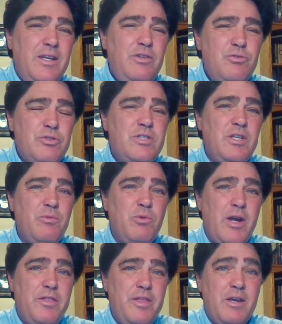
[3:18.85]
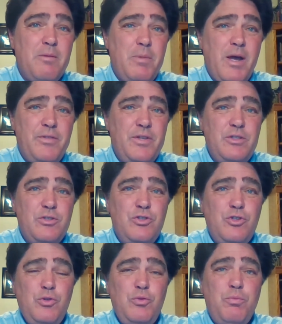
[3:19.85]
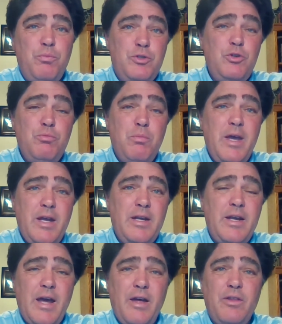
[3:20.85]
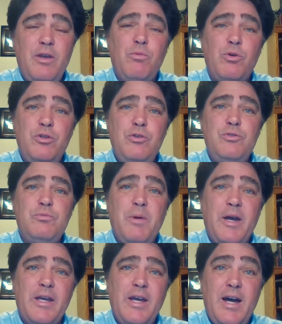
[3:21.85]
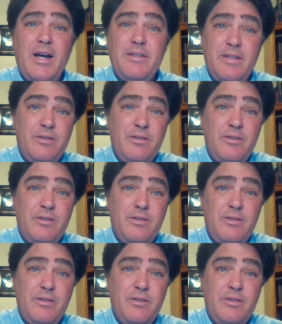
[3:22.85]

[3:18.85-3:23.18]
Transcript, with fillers: Interesting when I think about these two, two men and how they were used by God.